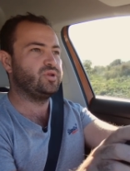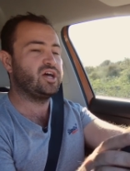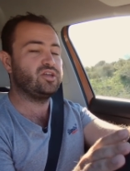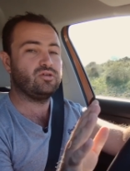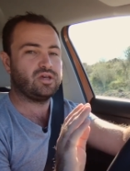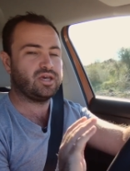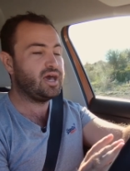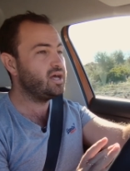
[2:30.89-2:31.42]
Now,
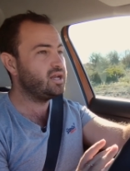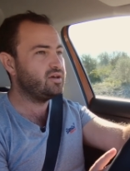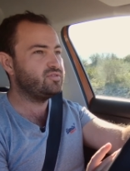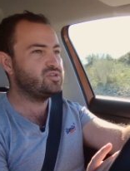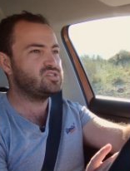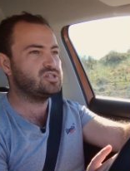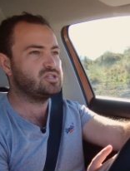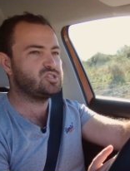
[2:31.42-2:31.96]
you can have
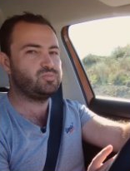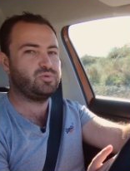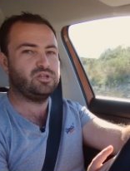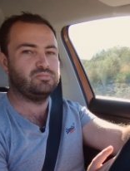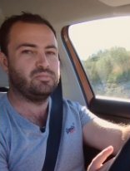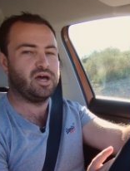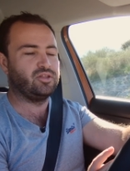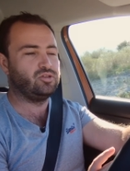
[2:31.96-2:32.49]
a
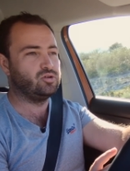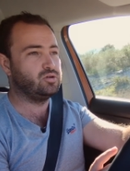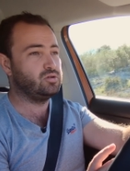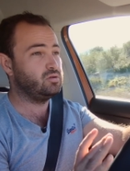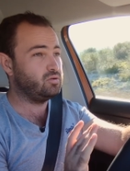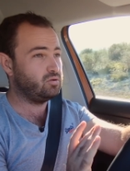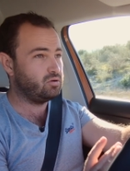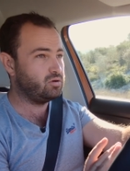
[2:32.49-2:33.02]
6-speed
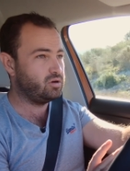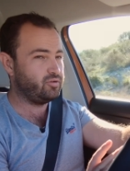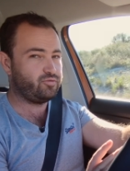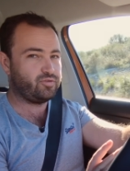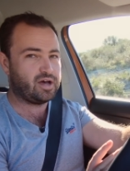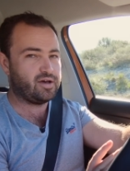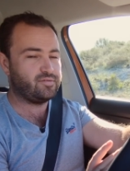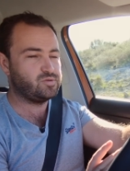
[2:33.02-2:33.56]
manual or a
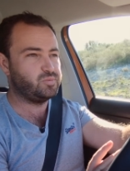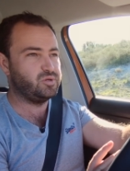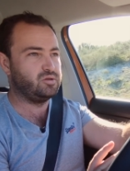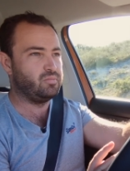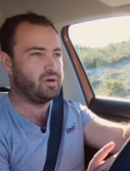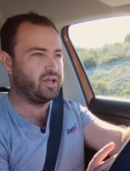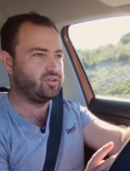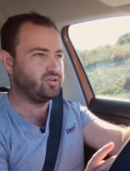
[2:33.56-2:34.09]

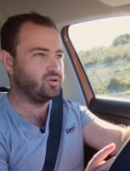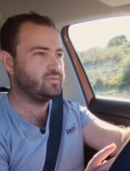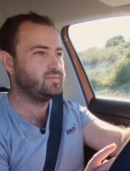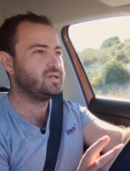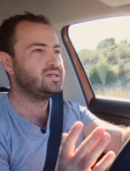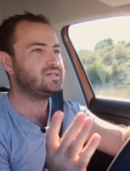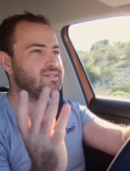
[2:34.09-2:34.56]
5-speed manual,